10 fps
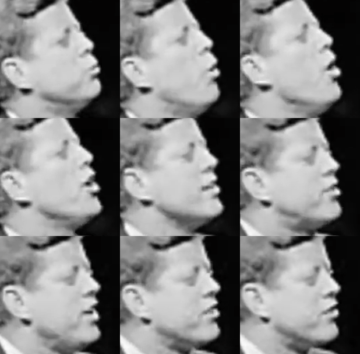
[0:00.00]
is working
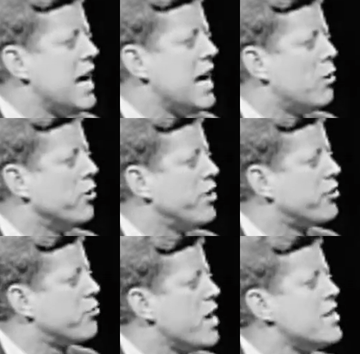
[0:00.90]
sixty hours
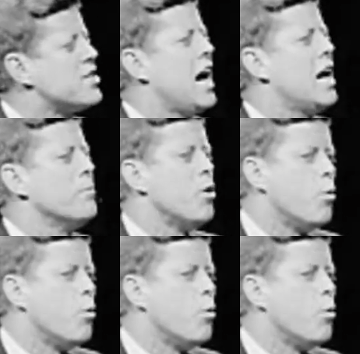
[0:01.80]
at straight time,